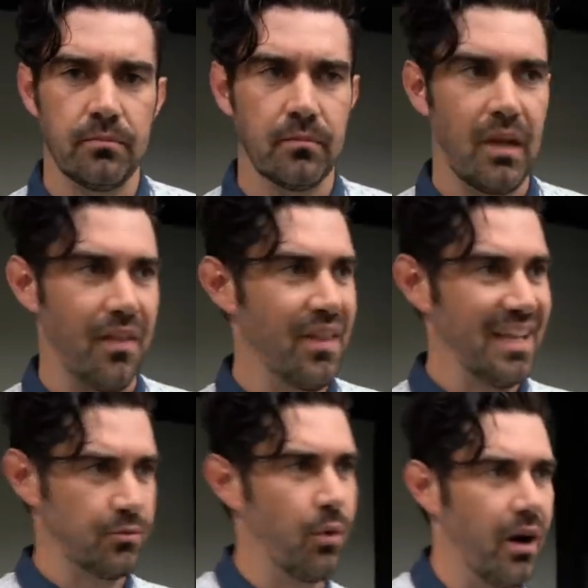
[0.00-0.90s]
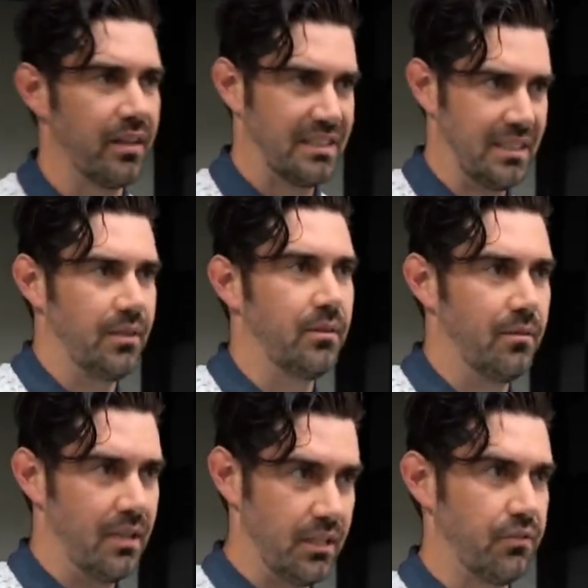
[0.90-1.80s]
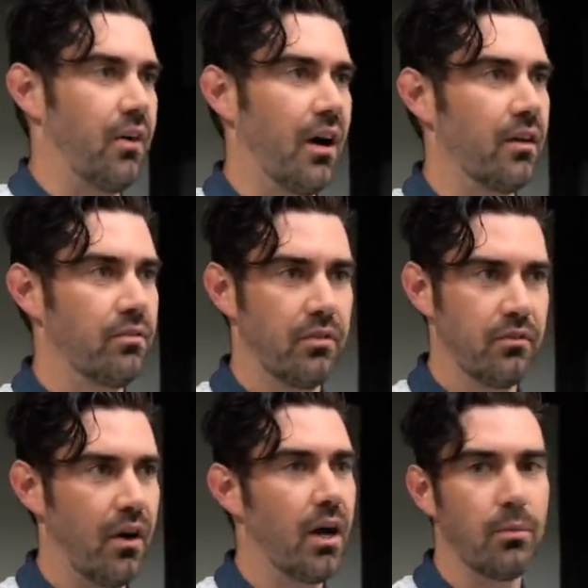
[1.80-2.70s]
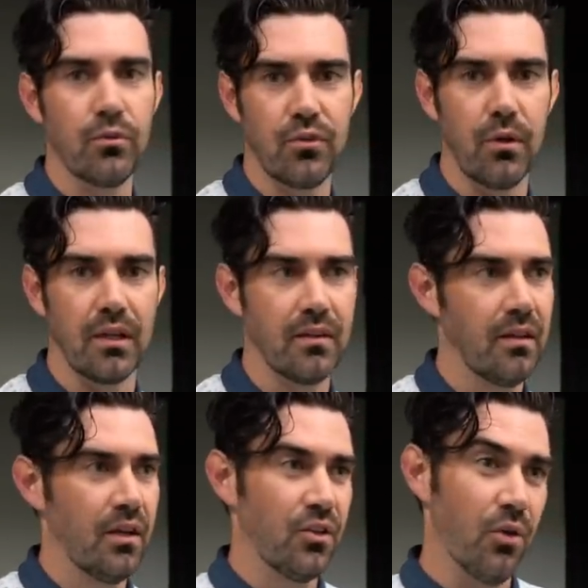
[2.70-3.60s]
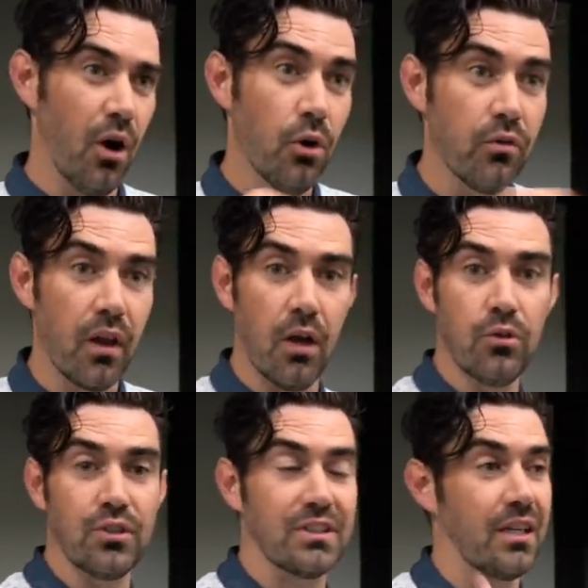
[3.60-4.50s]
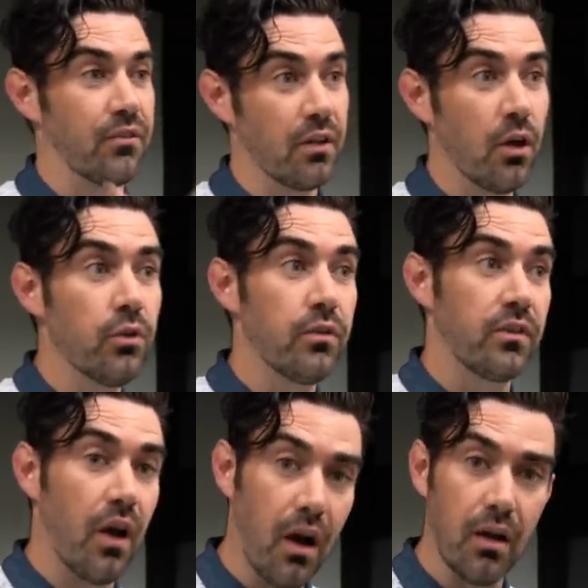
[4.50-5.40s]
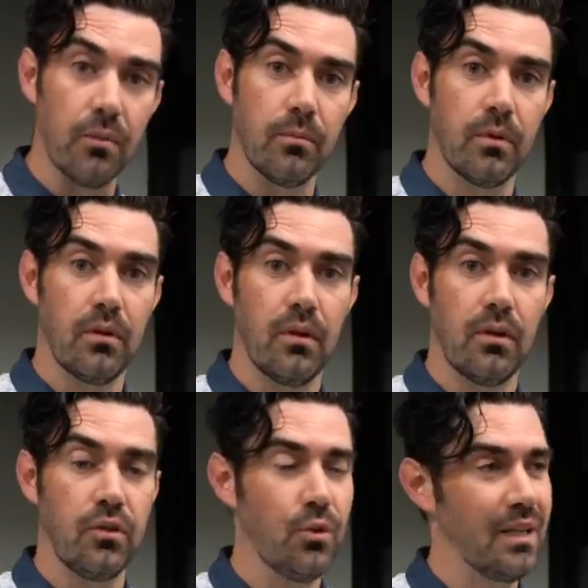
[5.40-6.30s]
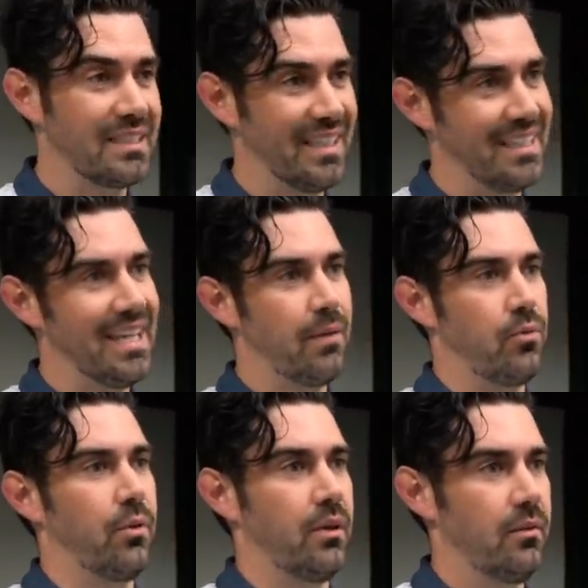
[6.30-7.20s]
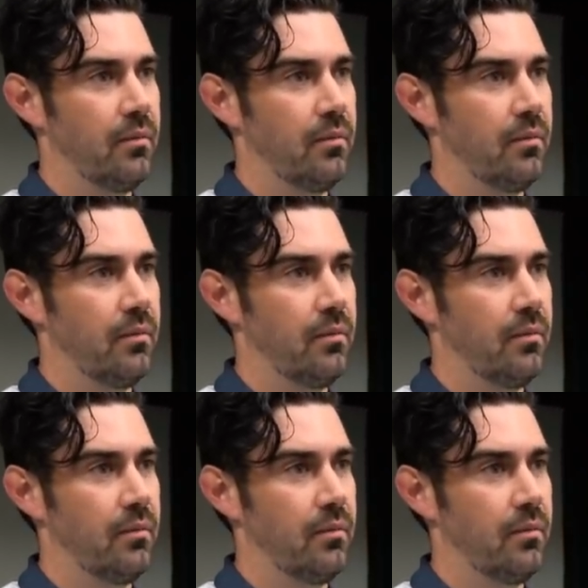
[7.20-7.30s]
Yeah. And that's what I see these five fireballs doing. You overload yourself, and then over time, you actually adapt to it.